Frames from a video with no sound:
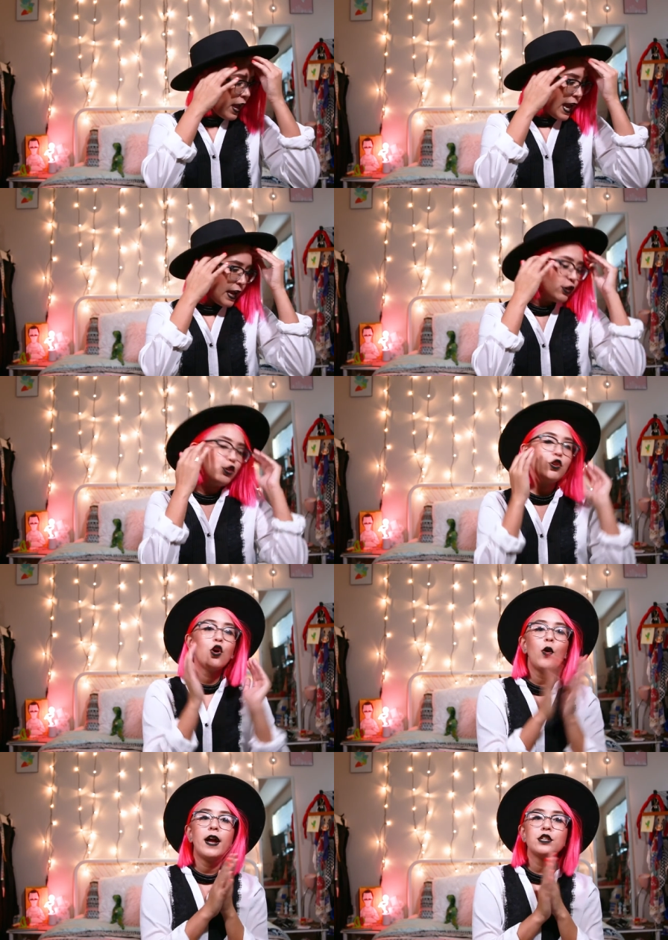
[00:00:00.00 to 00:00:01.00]
And you
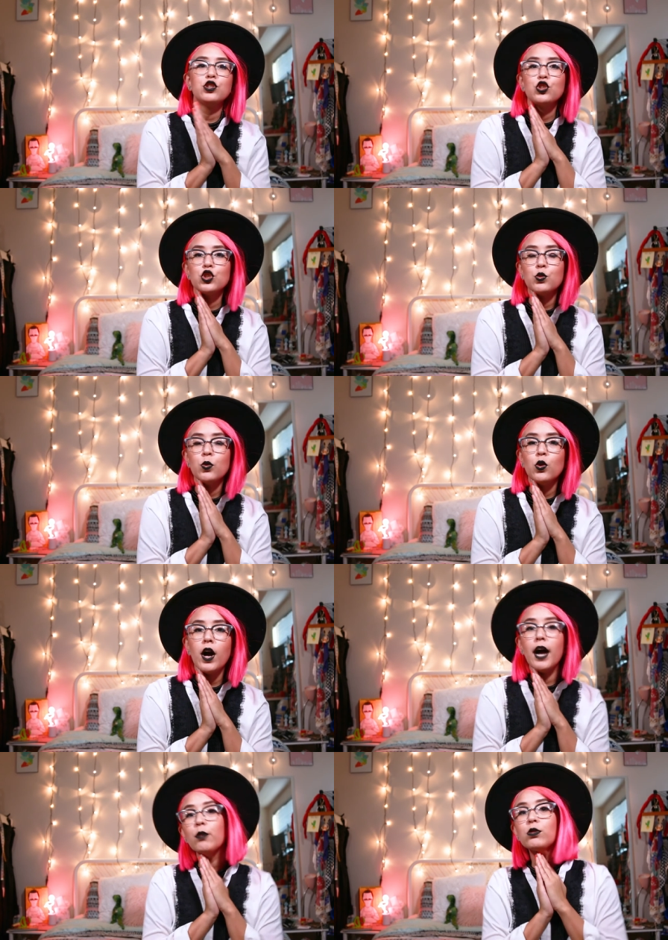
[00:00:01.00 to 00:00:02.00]
know, as usual,
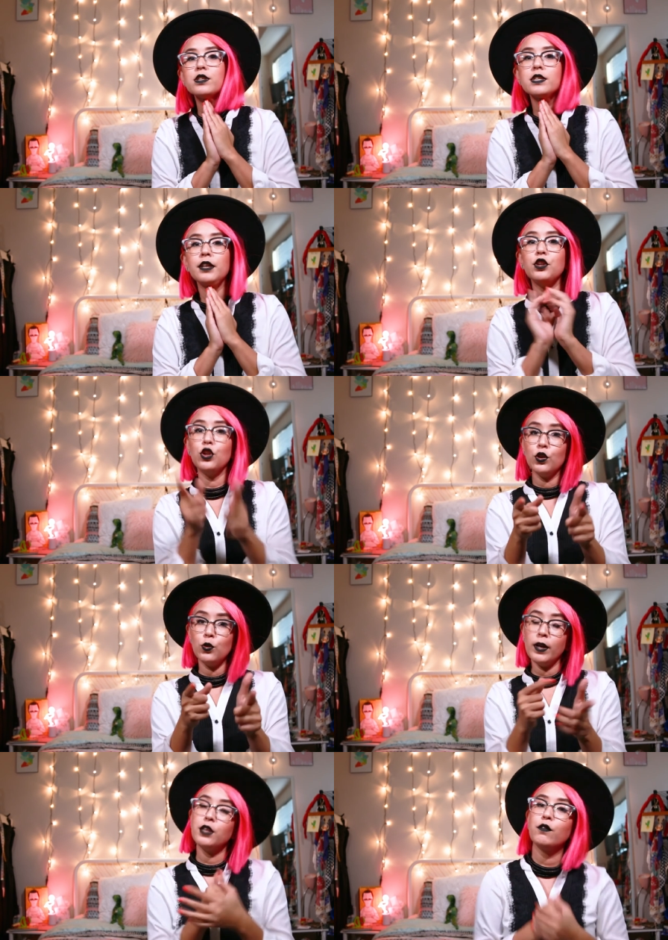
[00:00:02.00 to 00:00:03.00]
I will see
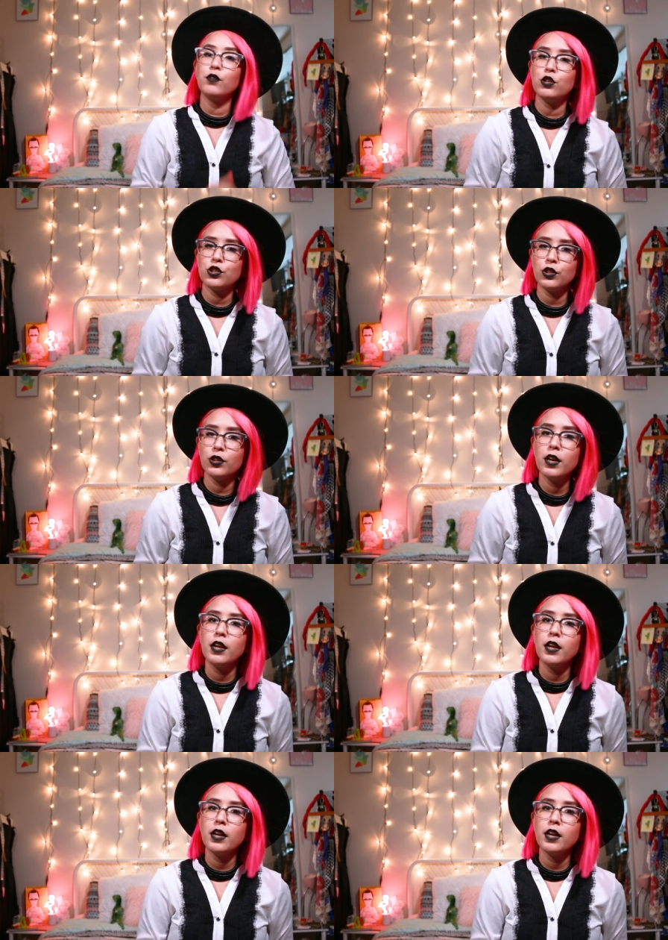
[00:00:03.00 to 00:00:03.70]
you in the future.